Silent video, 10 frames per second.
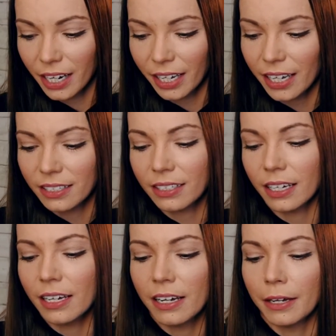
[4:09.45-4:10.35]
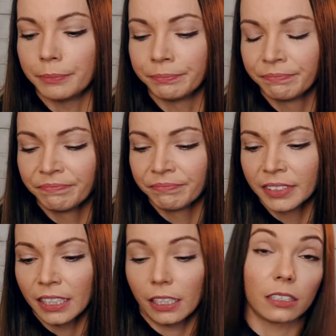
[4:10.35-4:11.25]
I guess,
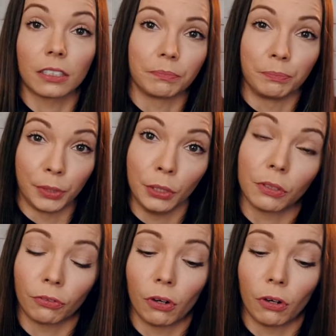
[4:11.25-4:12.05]
because they're beautiful.